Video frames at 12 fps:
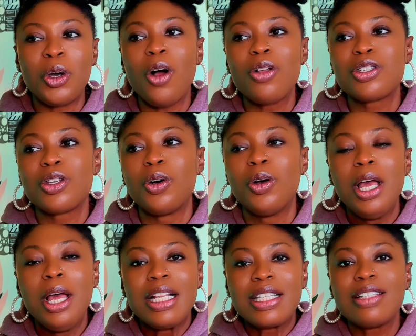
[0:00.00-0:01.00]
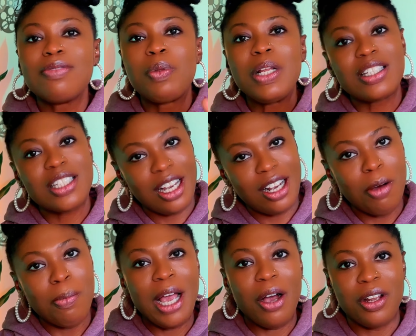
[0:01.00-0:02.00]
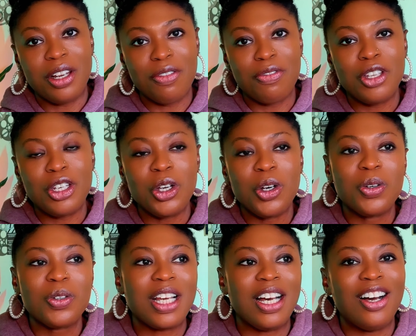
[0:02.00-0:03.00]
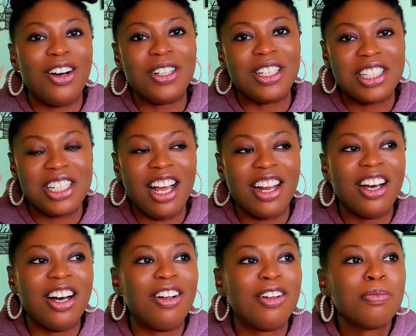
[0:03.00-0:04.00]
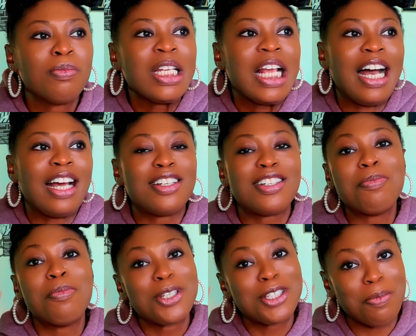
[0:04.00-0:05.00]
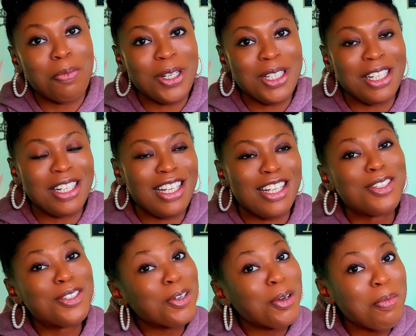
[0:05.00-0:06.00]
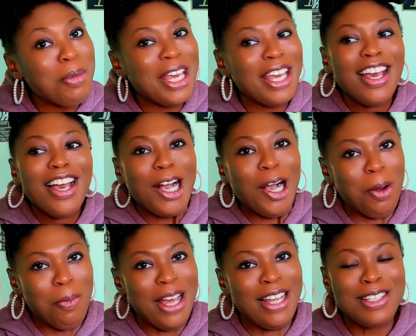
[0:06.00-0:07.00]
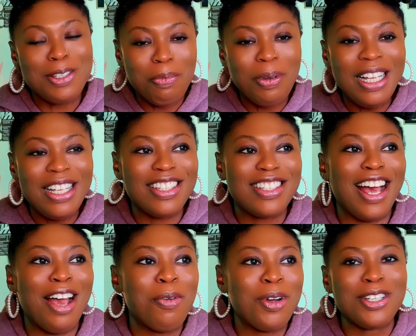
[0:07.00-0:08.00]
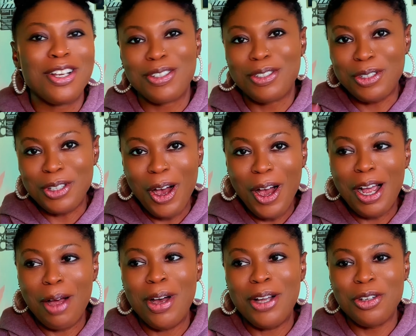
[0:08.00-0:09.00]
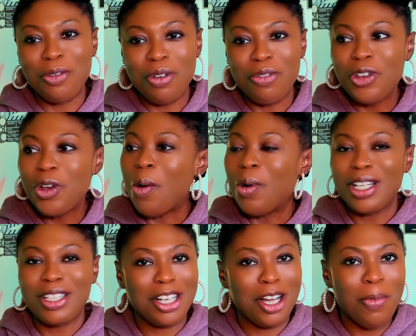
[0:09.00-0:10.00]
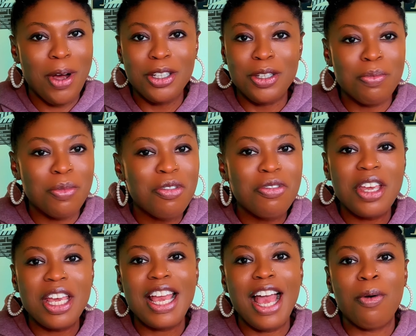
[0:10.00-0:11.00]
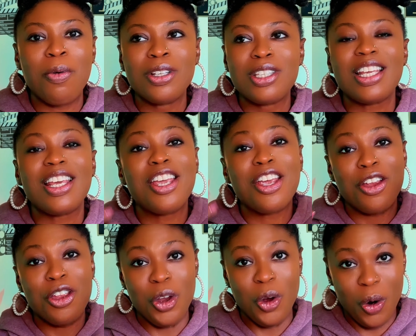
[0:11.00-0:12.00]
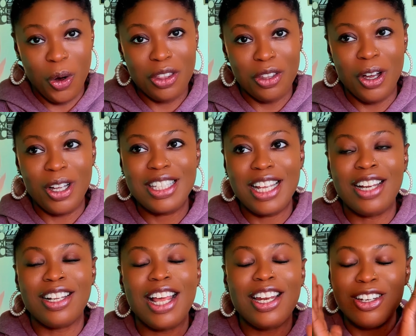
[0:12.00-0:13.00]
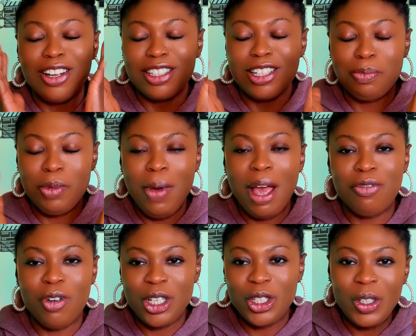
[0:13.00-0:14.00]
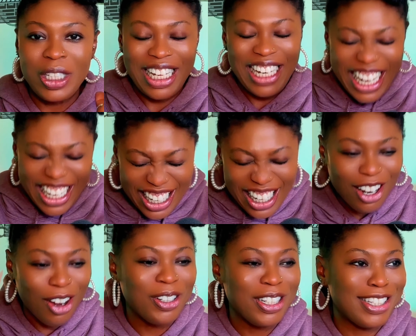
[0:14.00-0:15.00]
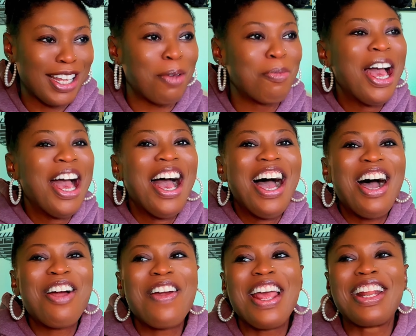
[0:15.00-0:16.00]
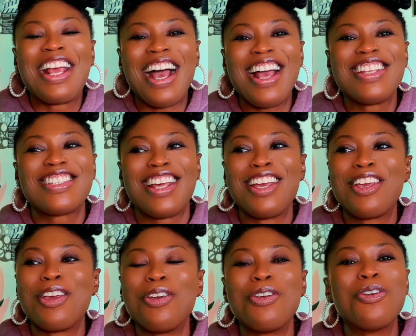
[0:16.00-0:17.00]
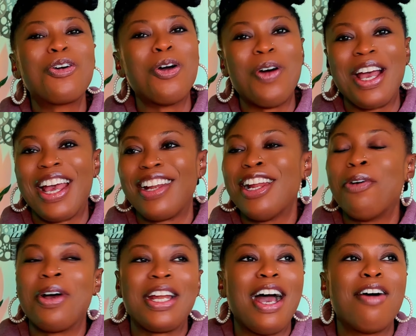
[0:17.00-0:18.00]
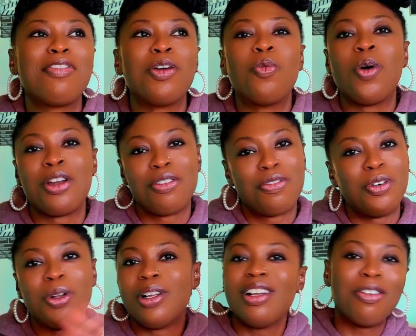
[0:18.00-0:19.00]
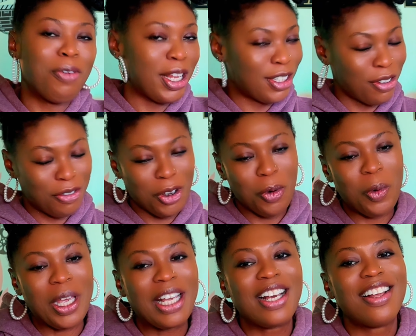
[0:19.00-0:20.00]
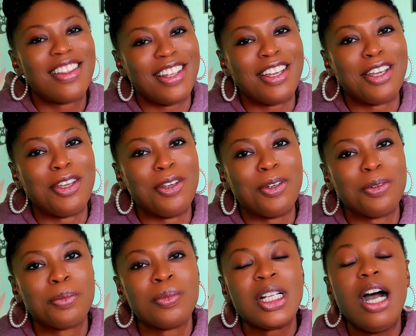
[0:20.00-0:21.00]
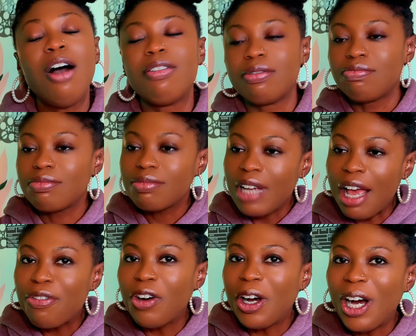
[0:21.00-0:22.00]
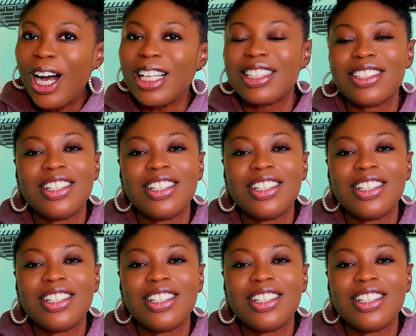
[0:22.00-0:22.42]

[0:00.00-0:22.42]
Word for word: Also, please check out my other videos uh, on the channel, and most importantly to me, comment please. I want us to talk about the review. I want us to talk about the movie. I want to hear your thoughts, and let it not just be my voice all the time all the time. All right guys, thank you. You go ahead now and have a wonderful rest of your week. Thank you. Oh, I forgot.